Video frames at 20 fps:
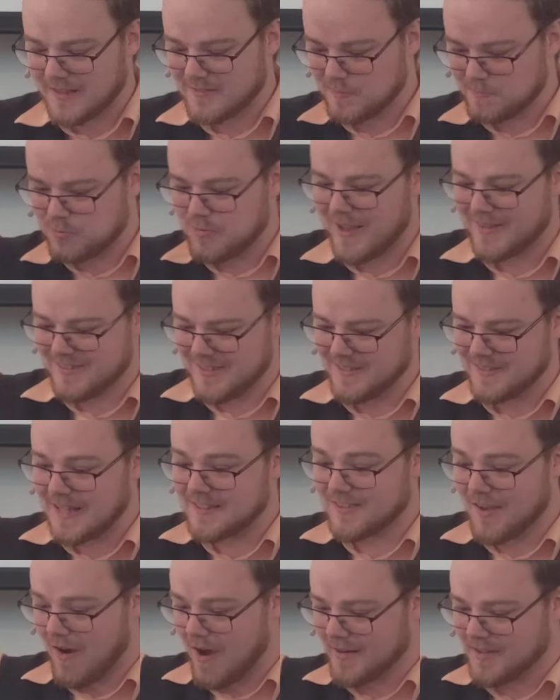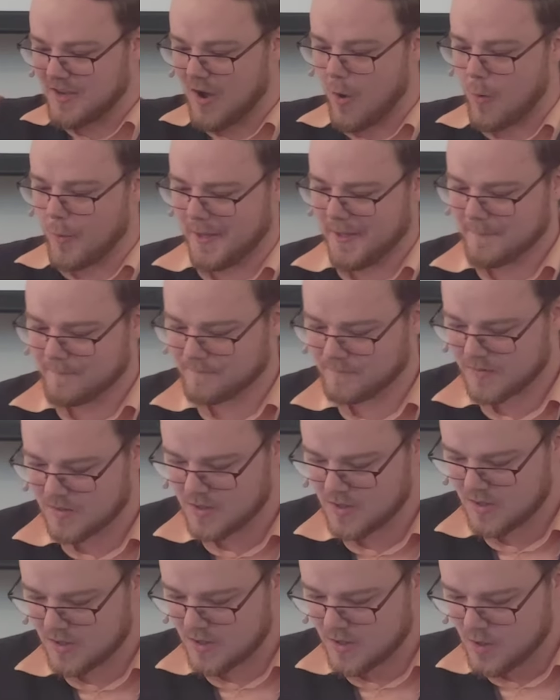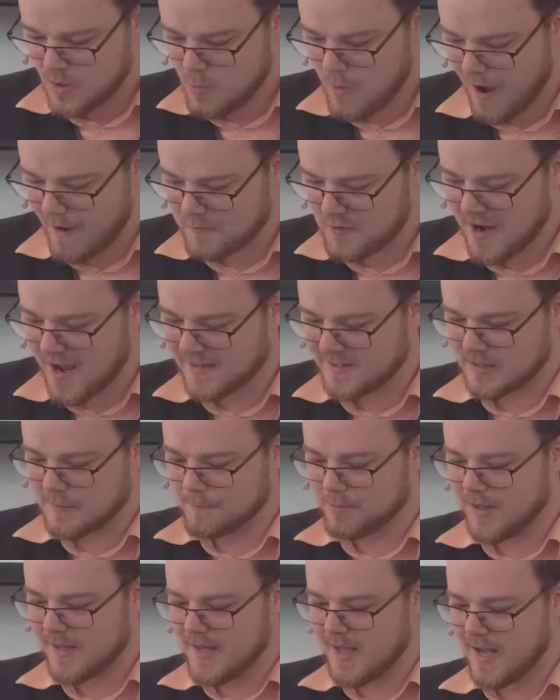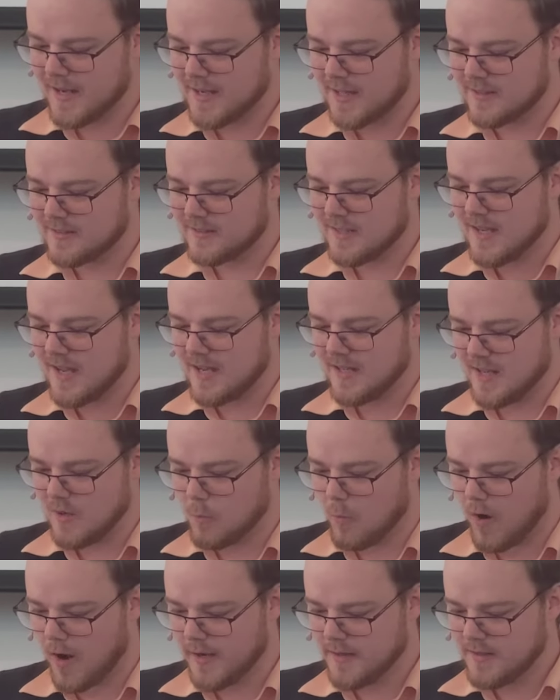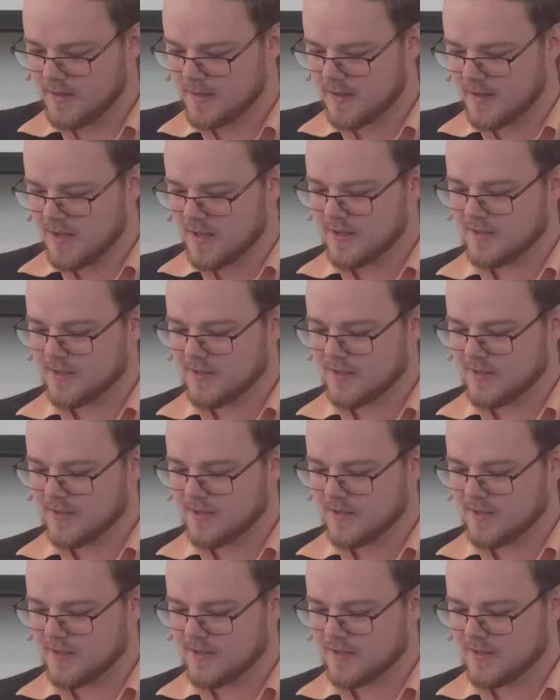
That's present, that's ongoing whoever has a complaint against anyone,